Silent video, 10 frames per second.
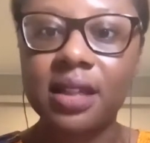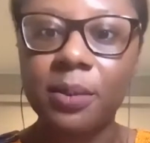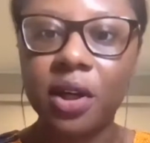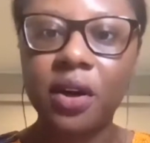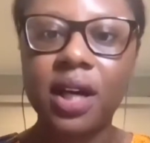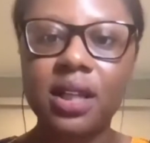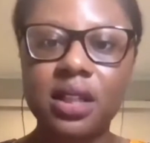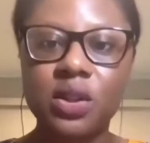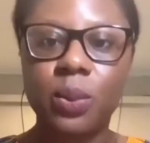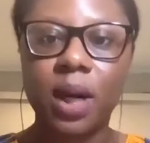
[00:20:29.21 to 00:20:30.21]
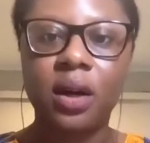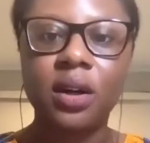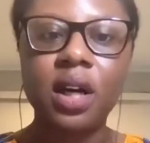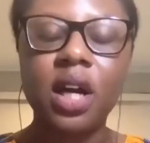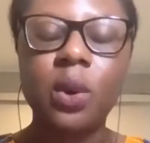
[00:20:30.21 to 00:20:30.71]
I'm curious as
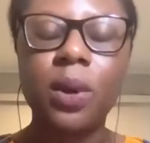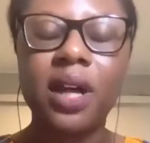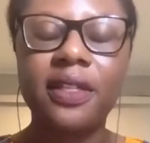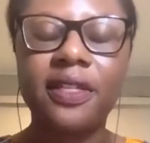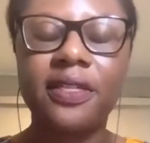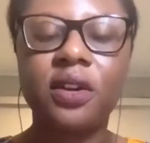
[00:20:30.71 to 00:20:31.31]
well with